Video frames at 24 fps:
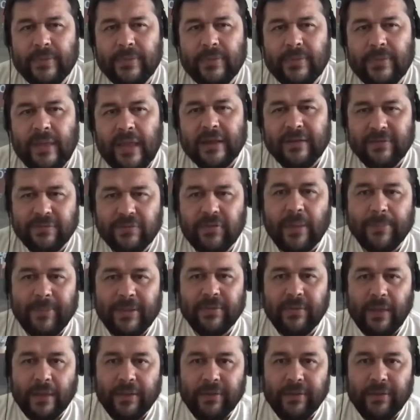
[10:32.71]
That is, I
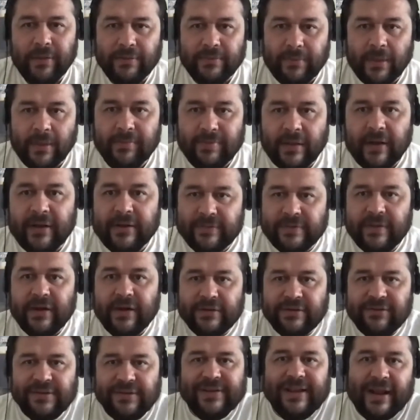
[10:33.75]
mean, there
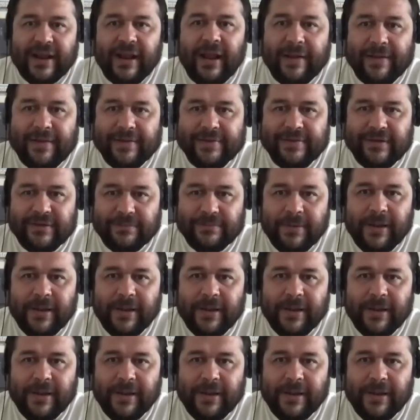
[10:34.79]
are Chilean characters,